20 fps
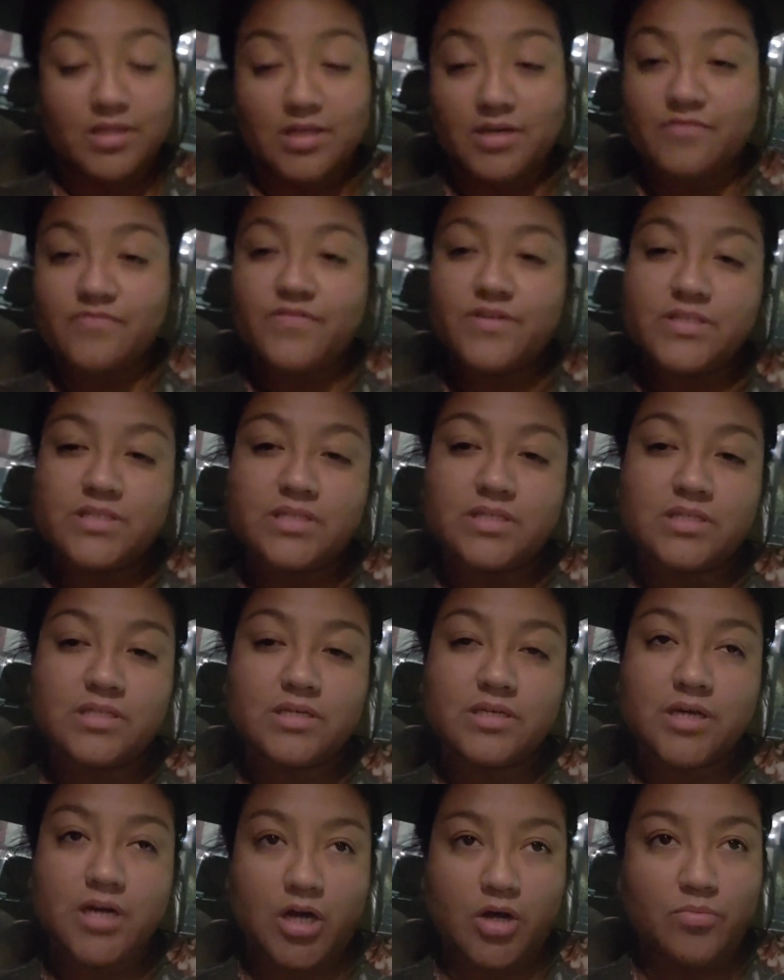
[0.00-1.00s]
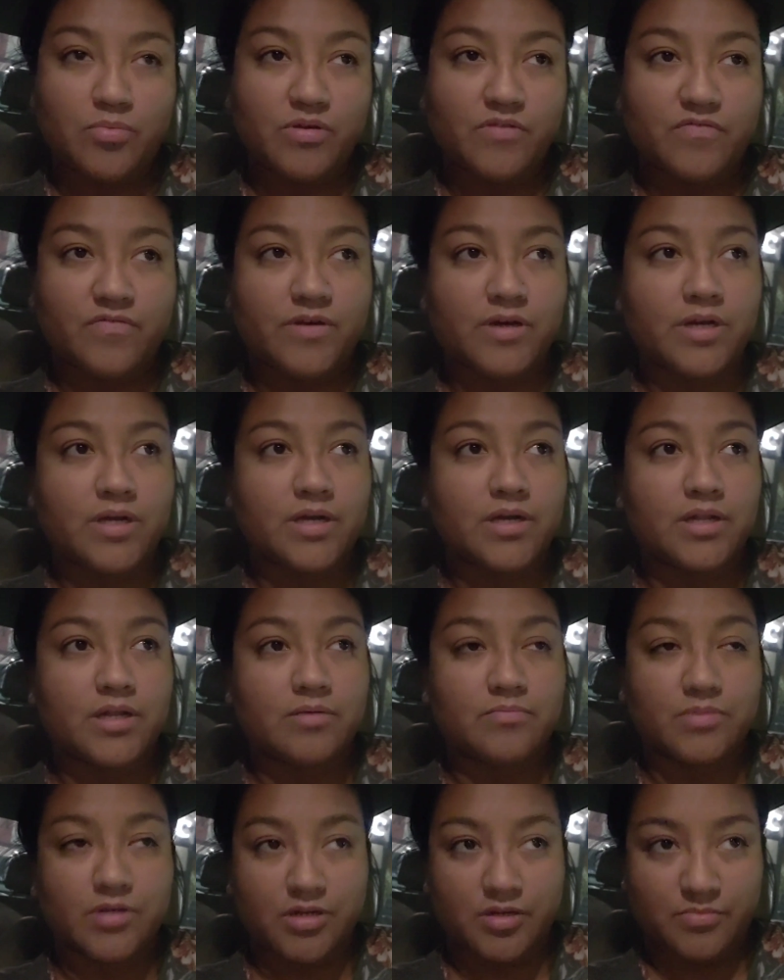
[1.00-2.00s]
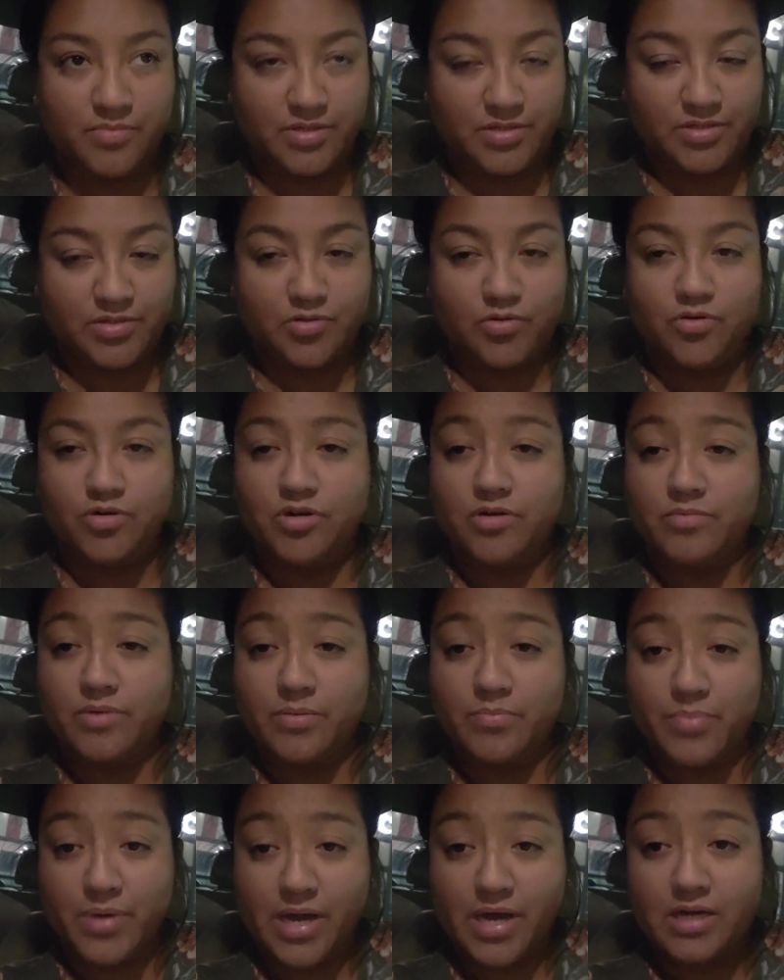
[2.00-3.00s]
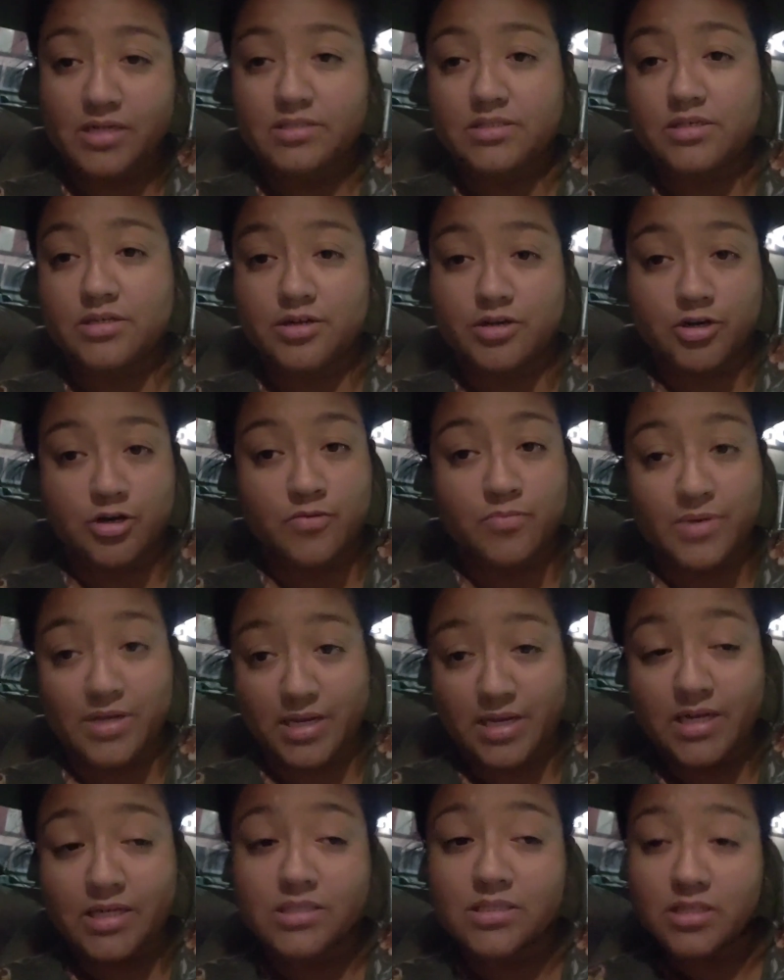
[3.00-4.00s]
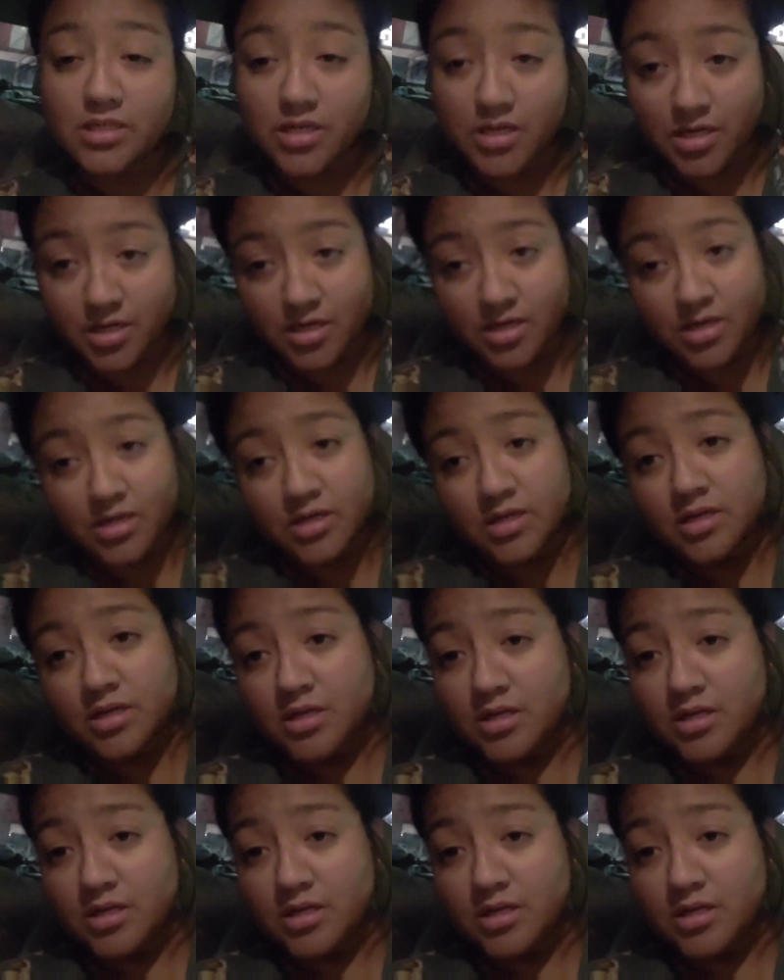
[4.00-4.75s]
Like physically, I'll be fine. I'm gonna be sore. My back's gonna hurt. My neck's gonna hurt.